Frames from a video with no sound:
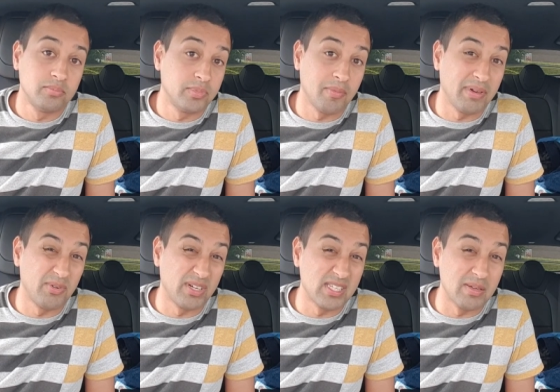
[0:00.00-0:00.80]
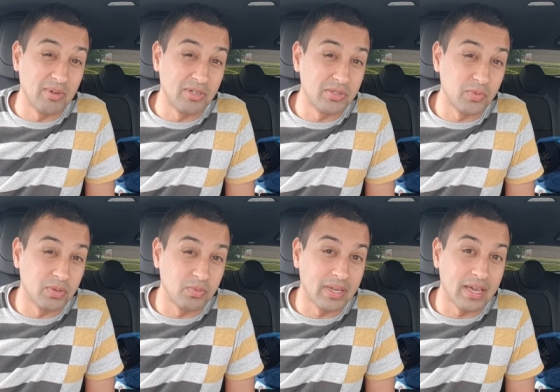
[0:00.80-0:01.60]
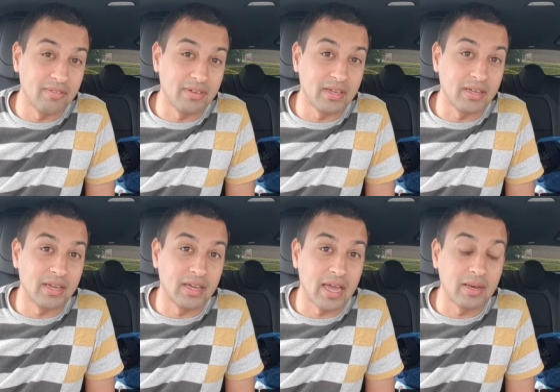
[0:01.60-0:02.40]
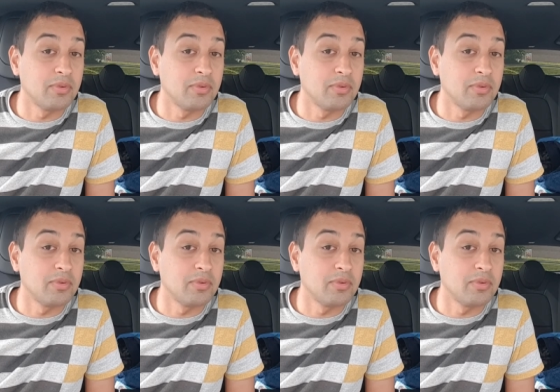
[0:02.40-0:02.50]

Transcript: probably quite similar to what we have had